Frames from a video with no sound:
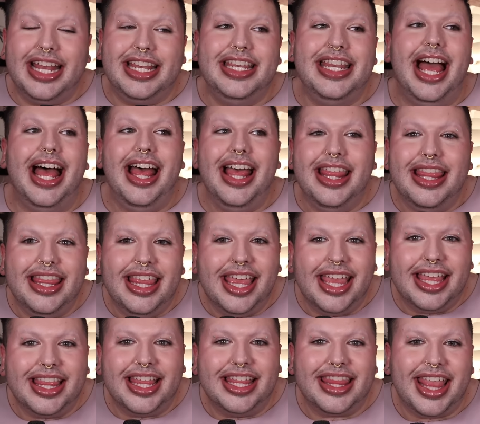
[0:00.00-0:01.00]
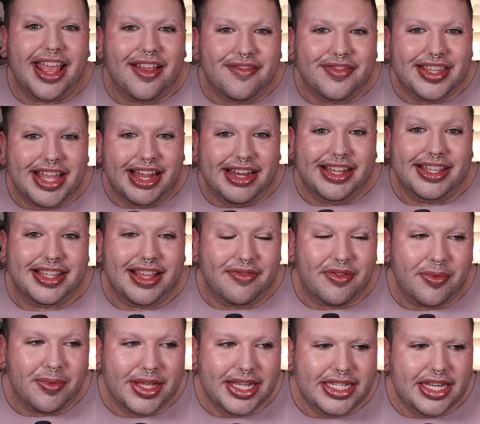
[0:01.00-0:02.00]
nothing that they've done has
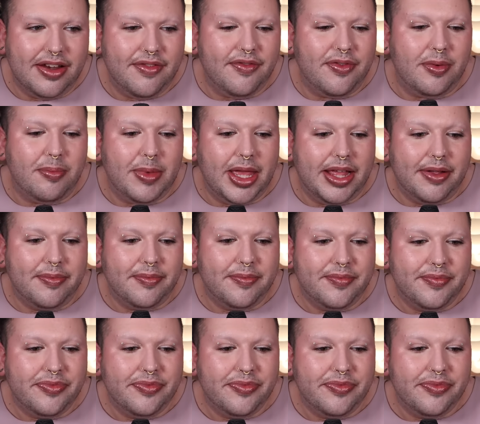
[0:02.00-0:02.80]
ever really done it for me.